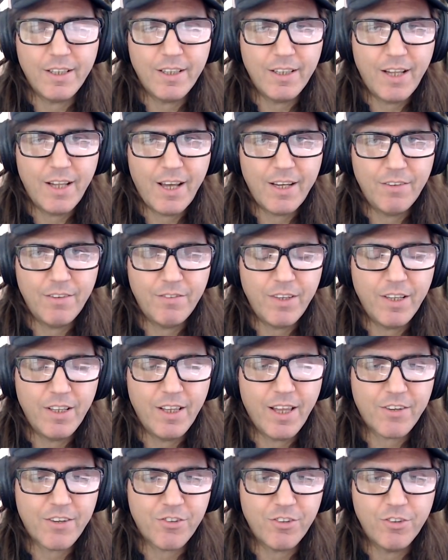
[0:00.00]
the night of the
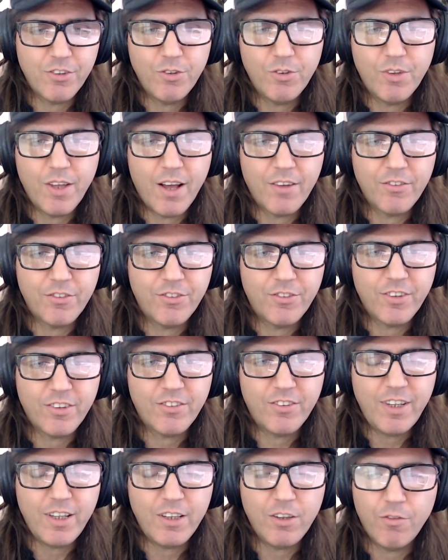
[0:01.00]
election
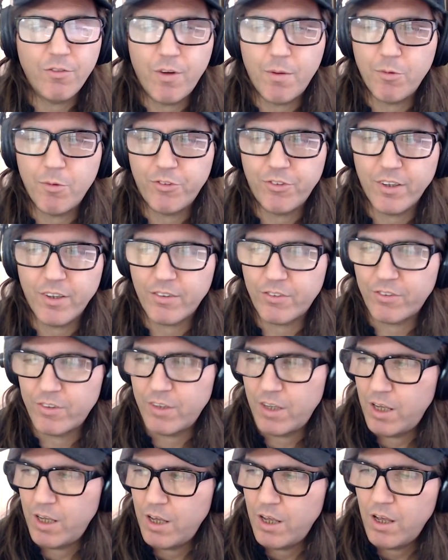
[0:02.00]
2016, November 6th,
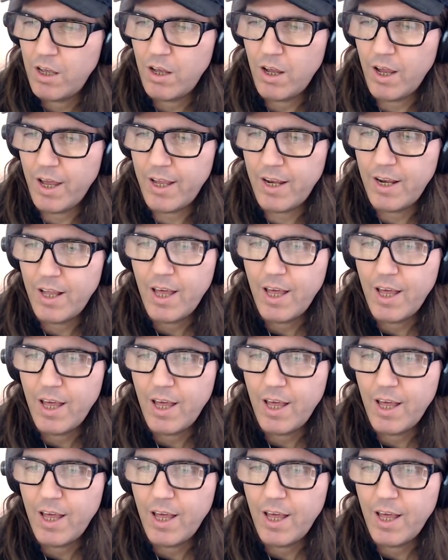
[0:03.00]
uh,